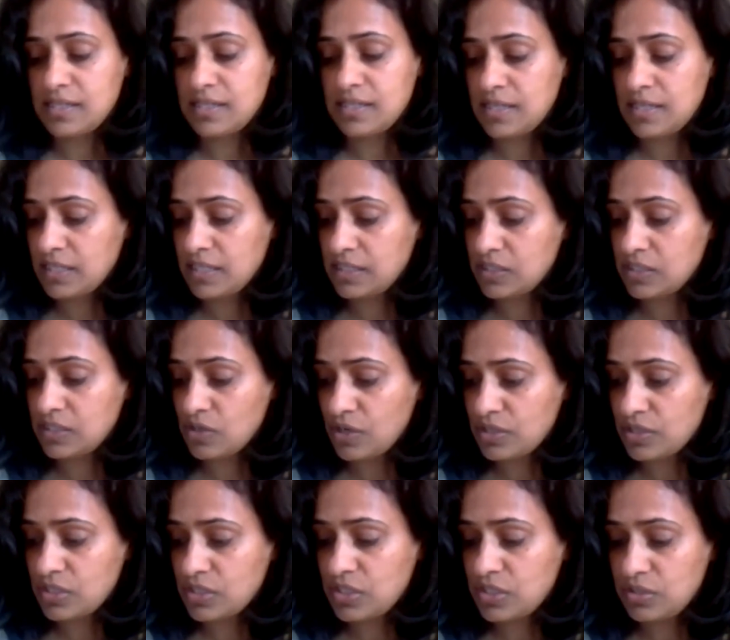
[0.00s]
I
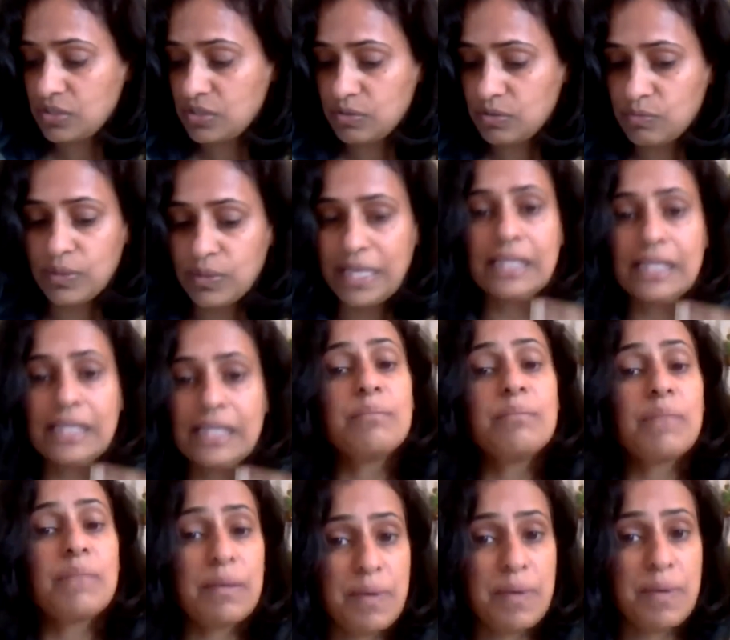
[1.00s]
started to reclaim
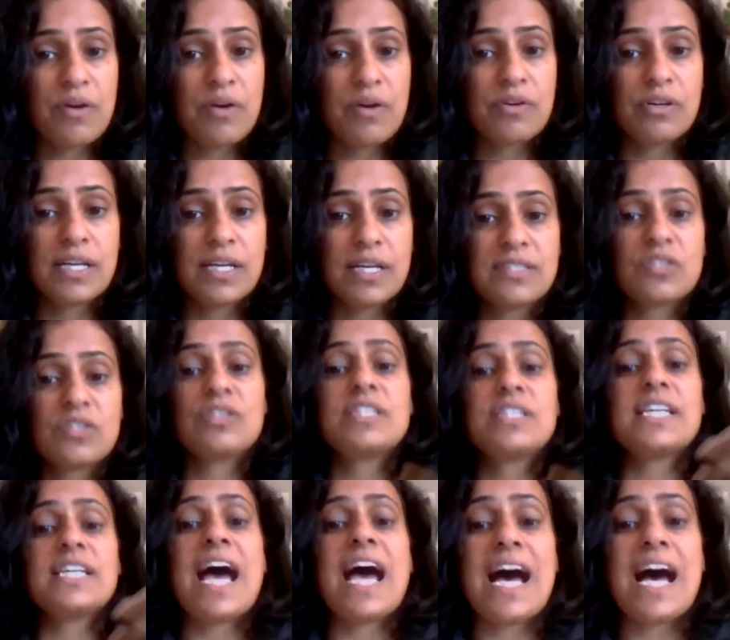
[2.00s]
my power. I started to
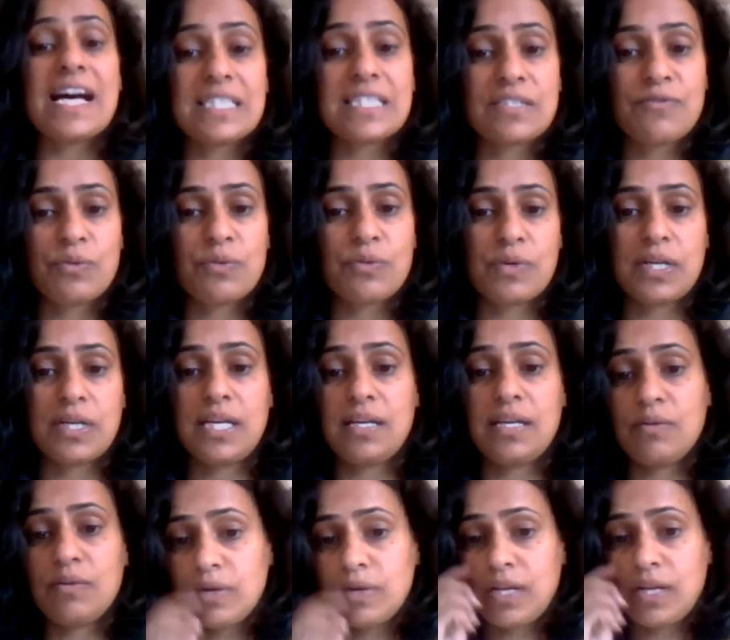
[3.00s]
ask for what
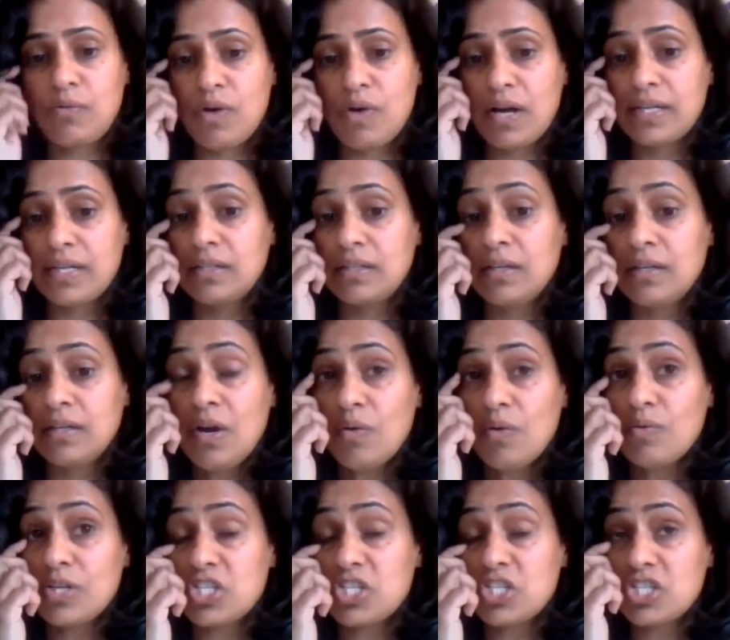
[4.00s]
I wanted,
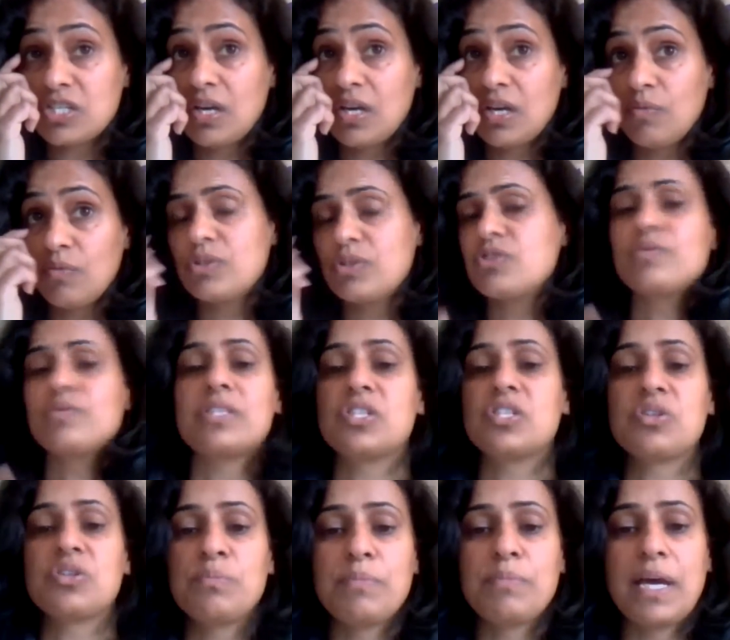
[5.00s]
which was
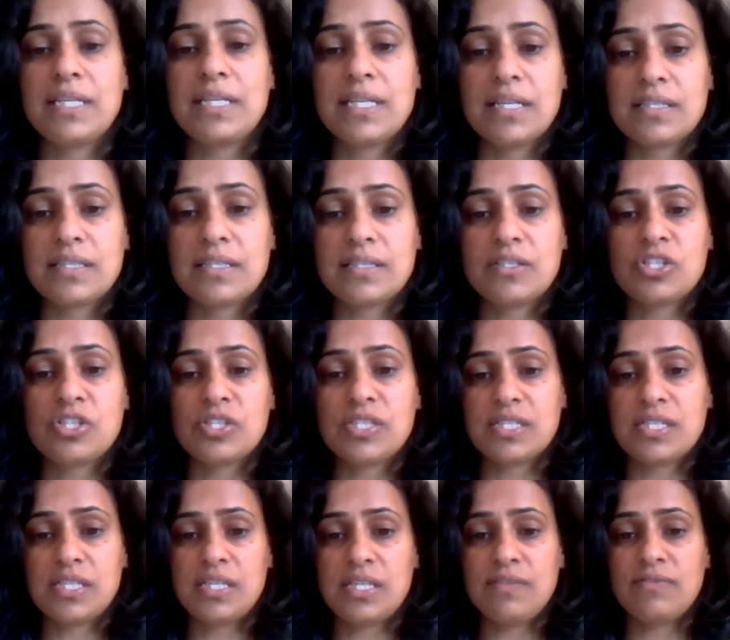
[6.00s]
tremendous, just to
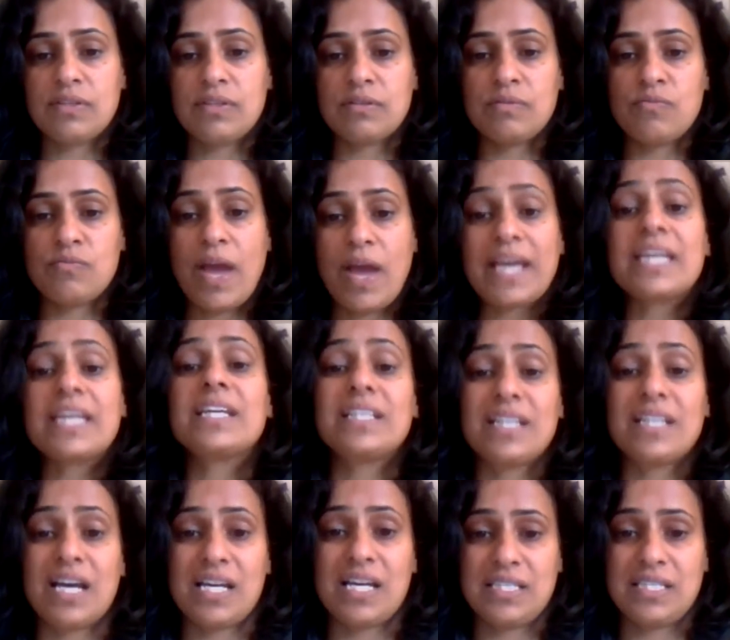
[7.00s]
even
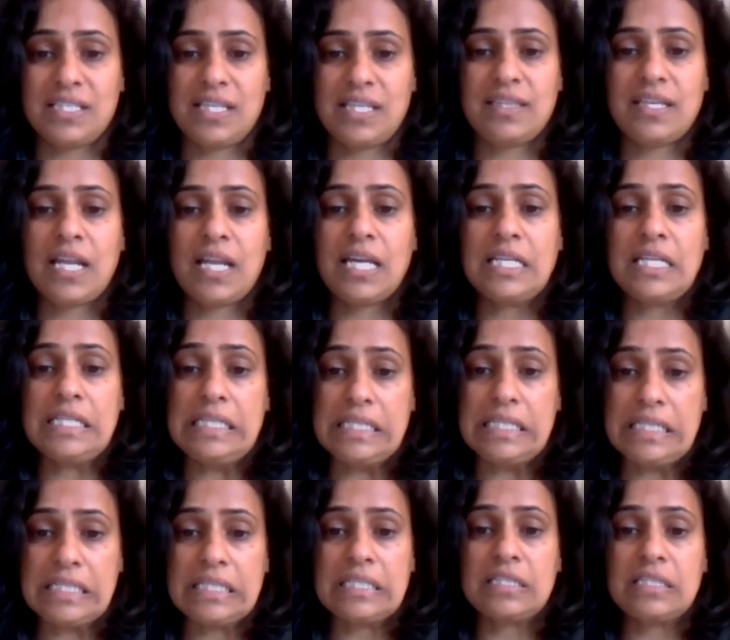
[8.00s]
recognize that I
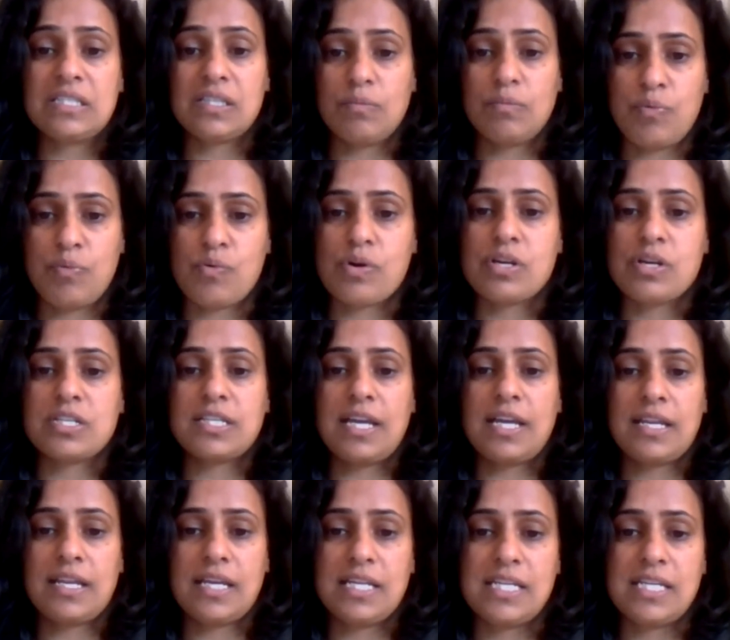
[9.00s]
needed support
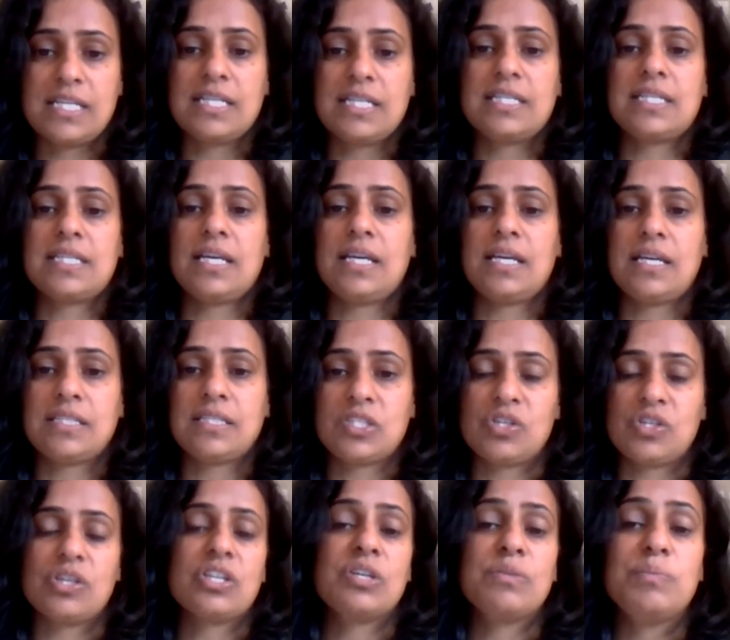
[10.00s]
and I needed to
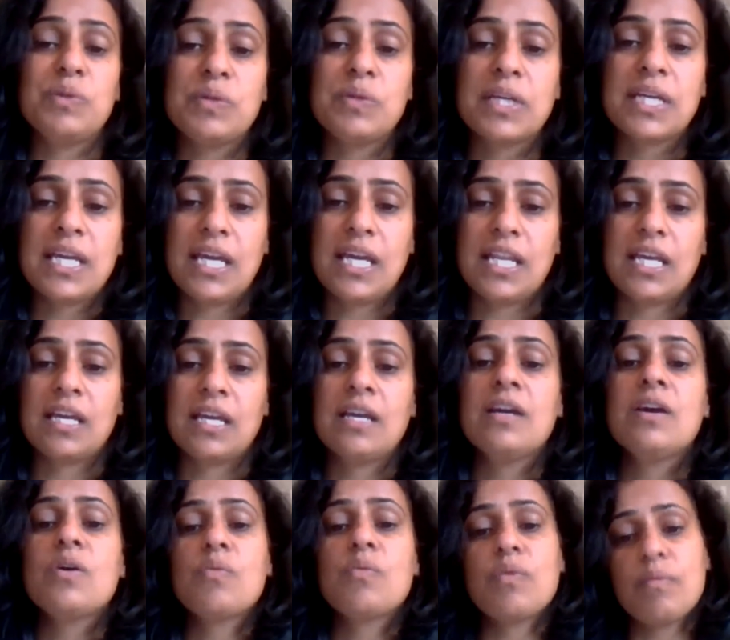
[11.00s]
start communicating
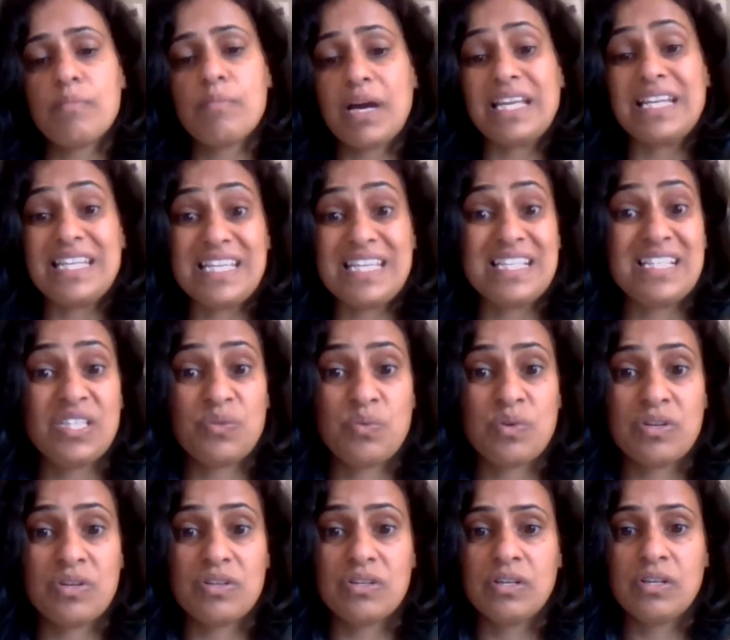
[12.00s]
what my needs
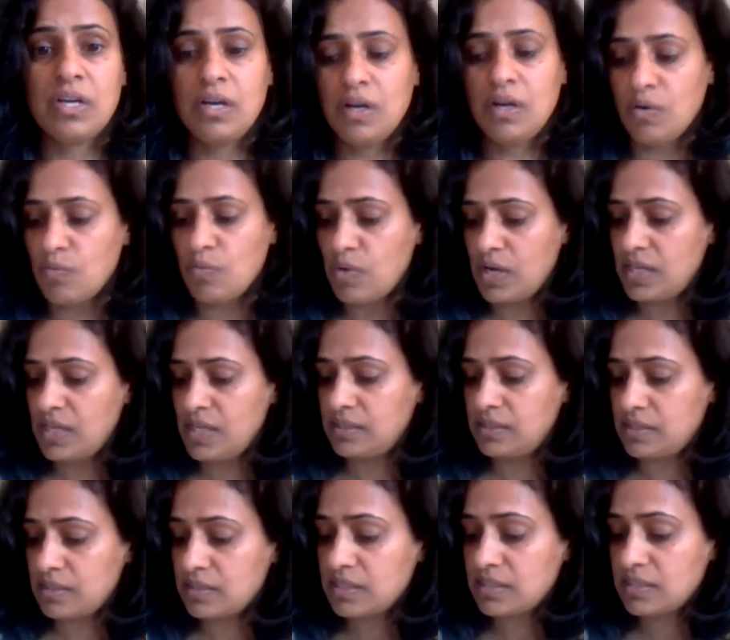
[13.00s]
were,
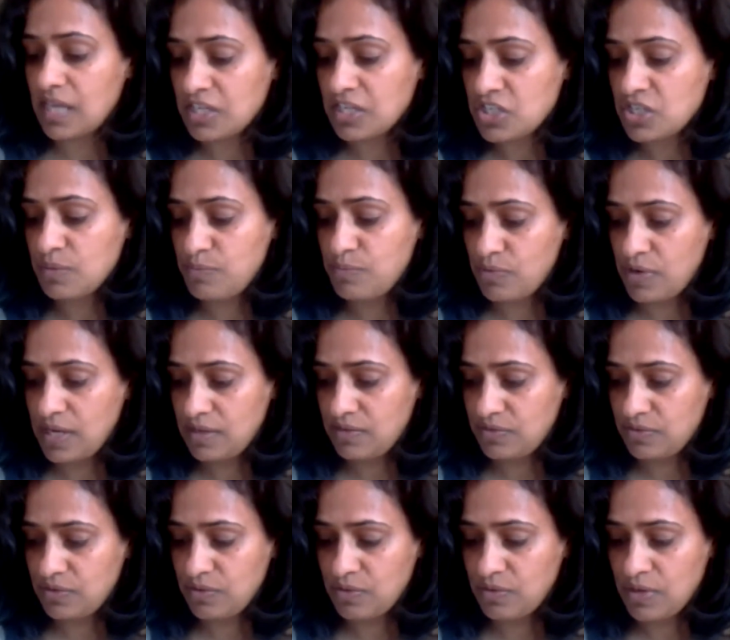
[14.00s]
was such a
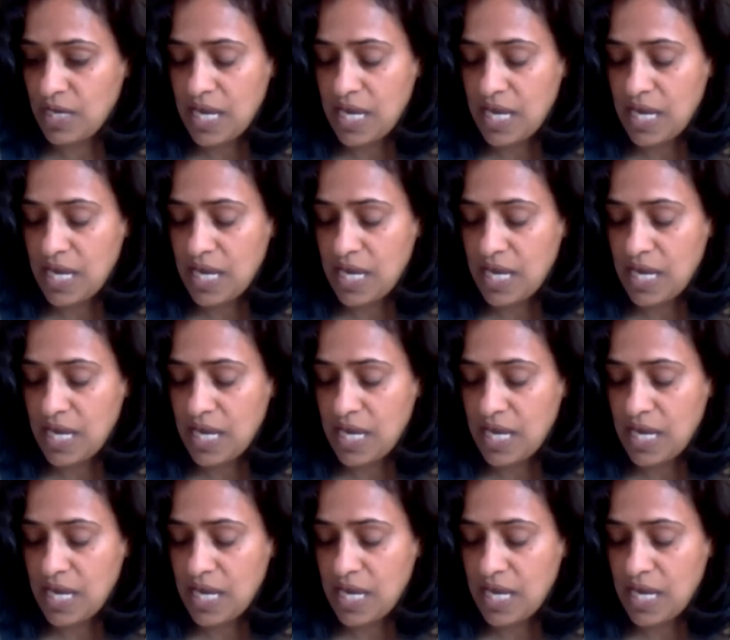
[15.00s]
breakthrough.